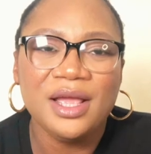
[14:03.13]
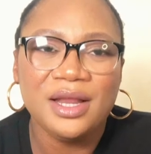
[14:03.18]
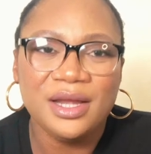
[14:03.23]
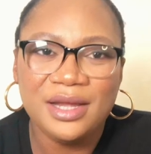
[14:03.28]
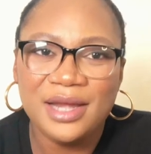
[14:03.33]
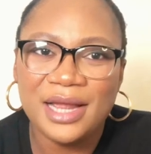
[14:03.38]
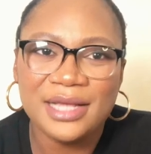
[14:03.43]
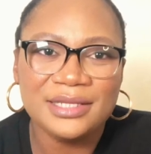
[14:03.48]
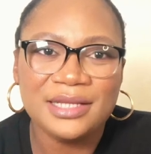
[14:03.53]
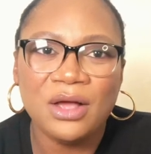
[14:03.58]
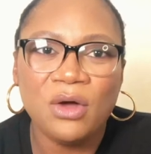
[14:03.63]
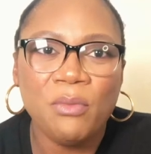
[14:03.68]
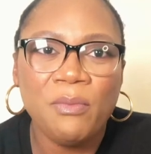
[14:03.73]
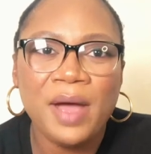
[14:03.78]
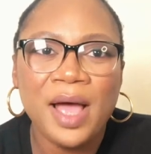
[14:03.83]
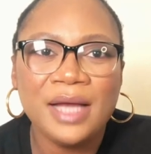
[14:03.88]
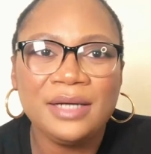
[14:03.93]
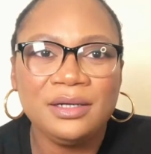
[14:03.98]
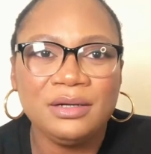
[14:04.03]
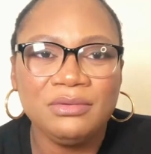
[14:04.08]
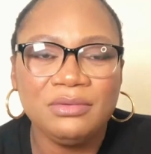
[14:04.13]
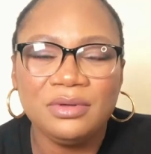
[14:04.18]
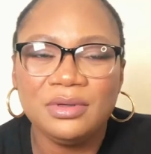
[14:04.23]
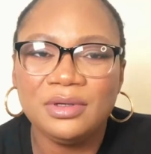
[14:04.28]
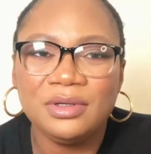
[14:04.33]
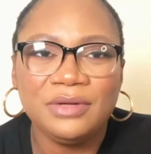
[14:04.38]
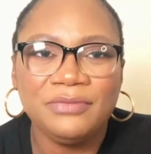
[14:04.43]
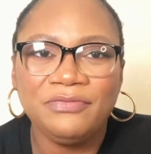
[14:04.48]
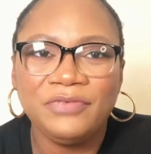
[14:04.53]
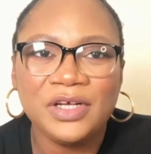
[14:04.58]
That's how bad
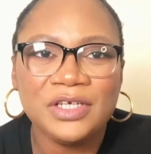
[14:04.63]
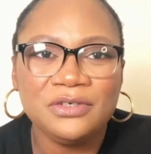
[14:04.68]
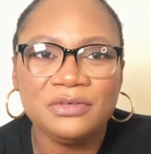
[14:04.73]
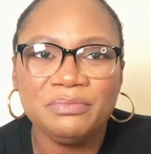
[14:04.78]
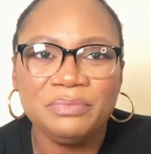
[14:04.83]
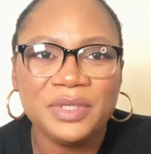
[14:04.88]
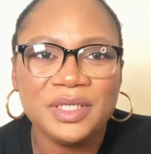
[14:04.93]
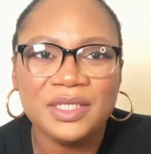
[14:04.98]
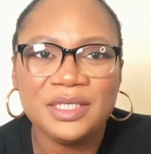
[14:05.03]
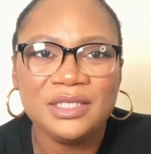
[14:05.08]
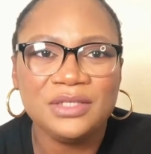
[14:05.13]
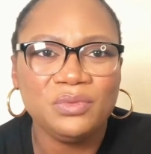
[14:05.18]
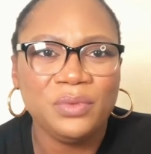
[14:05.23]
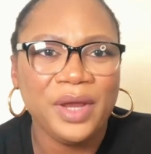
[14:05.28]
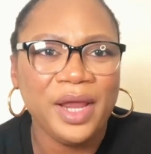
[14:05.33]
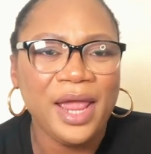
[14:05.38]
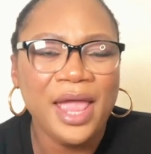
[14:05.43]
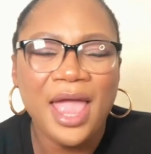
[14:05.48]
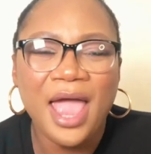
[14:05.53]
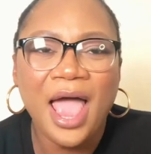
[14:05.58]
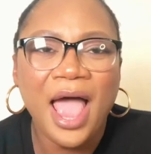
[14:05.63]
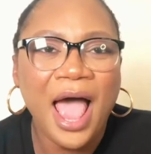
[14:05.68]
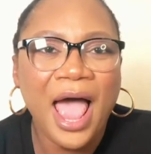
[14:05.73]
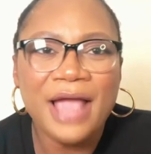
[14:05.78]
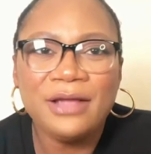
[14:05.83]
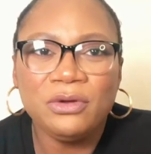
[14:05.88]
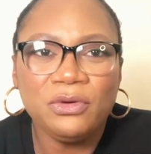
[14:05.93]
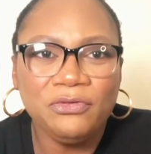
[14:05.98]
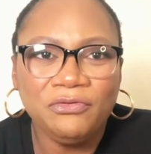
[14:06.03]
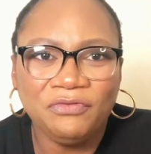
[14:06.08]
the fashion pieces were. I
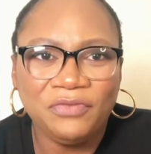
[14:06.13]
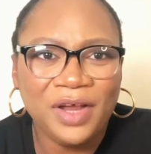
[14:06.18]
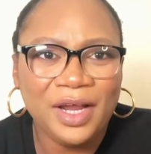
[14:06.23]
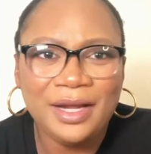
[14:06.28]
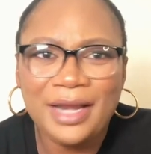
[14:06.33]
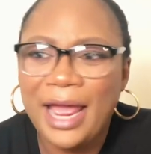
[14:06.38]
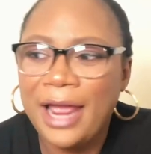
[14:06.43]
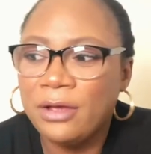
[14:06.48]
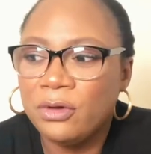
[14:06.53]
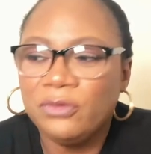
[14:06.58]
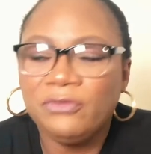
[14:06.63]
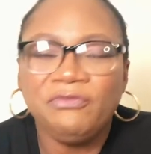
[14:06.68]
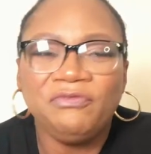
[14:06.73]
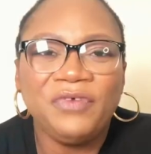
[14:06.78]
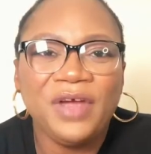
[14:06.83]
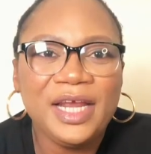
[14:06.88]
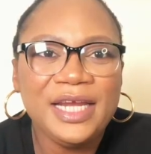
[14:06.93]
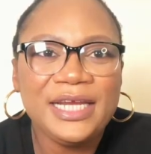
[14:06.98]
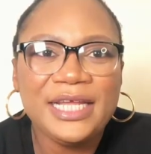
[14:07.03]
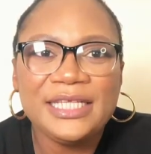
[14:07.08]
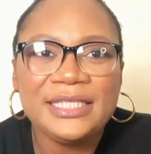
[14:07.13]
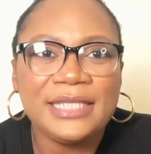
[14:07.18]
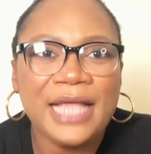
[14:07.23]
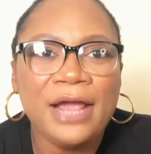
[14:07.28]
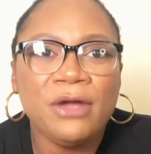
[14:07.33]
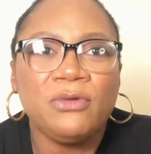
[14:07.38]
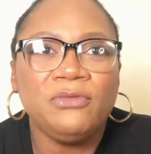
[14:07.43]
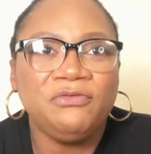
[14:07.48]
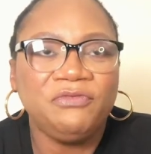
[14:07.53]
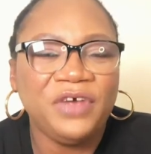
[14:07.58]
couldn't find it. I
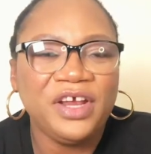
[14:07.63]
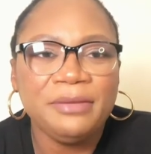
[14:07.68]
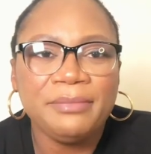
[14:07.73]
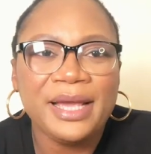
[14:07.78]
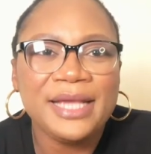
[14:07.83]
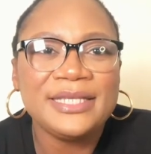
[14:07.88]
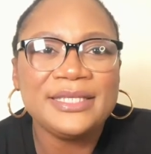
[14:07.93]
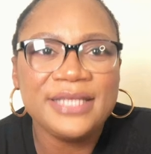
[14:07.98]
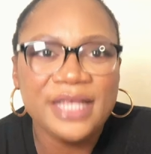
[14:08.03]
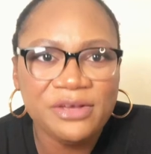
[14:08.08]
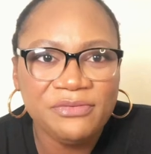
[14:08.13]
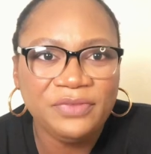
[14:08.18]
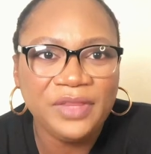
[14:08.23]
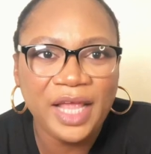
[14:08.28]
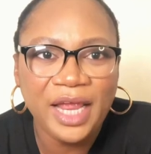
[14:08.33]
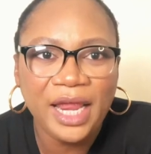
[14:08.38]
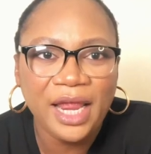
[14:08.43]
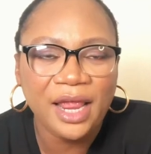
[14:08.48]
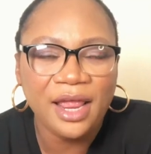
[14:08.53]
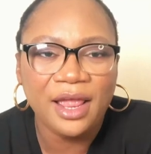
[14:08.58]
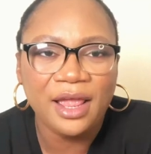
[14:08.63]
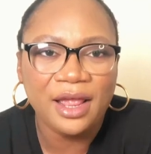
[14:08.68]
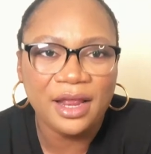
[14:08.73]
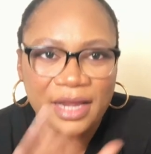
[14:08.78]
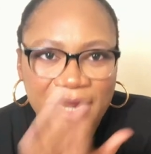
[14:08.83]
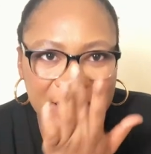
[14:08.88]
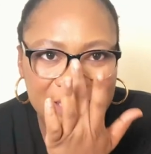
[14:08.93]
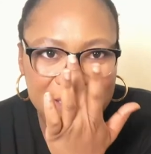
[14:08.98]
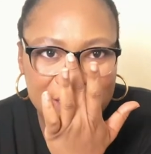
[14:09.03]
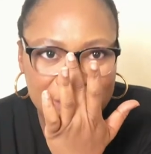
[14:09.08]
couldn't find myself there.
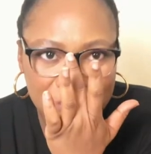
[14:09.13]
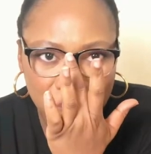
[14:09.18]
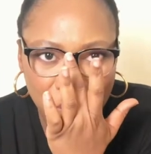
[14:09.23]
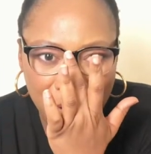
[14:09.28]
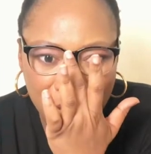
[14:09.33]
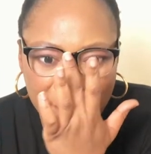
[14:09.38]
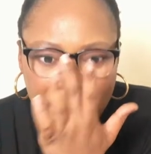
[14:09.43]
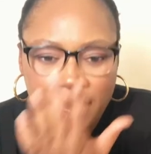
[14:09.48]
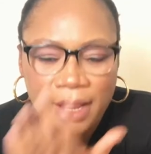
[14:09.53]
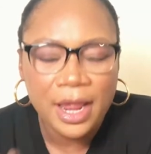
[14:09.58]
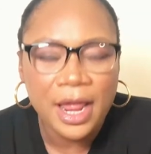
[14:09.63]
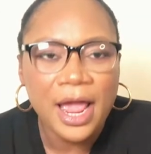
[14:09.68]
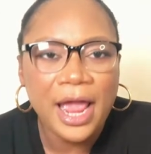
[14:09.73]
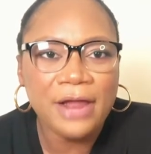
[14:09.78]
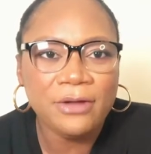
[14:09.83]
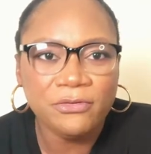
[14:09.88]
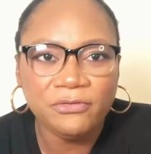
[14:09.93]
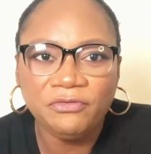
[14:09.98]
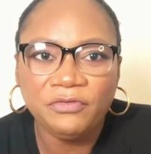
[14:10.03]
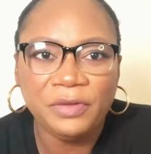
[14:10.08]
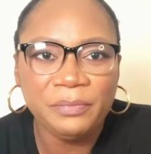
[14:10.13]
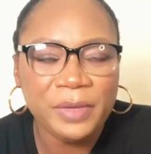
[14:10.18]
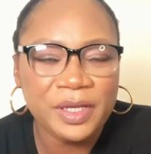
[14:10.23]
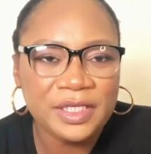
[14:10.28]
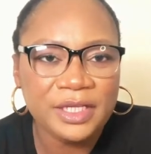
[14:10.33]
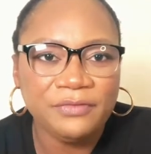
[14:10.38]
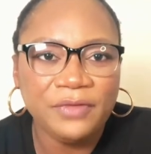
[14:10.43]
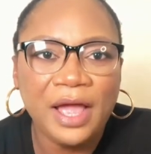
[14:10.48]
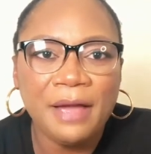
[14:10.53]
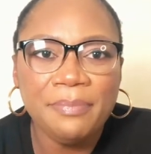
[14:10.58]
That is why I couldn't find
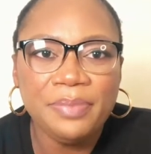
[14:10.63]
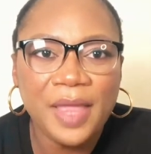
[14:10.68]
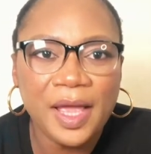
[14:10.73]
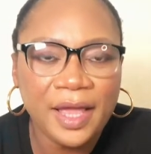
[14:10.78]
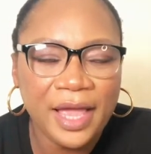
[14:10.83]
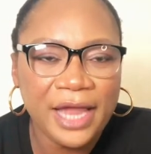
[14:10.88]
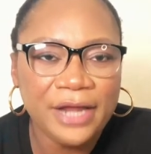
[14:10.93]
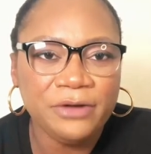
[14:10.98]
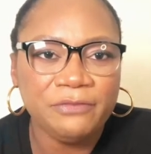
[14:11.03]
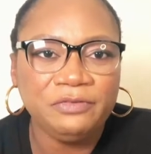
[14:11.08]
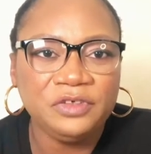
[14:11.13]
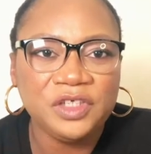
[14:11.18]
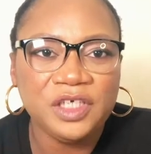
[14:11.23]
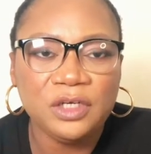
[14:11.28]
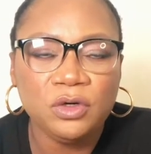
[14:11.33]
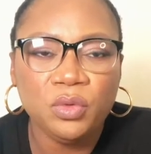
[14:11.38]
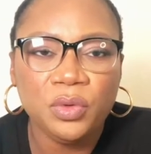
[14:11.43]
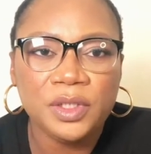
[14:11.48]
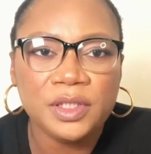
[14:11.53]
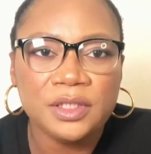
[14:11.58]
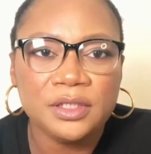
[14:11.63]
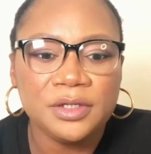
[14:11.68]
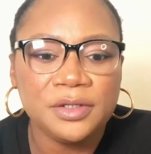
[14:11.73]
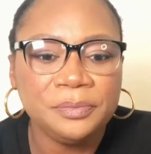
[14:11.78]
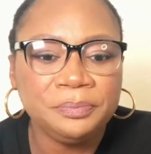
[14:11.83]
myself. I'm that kind of chick with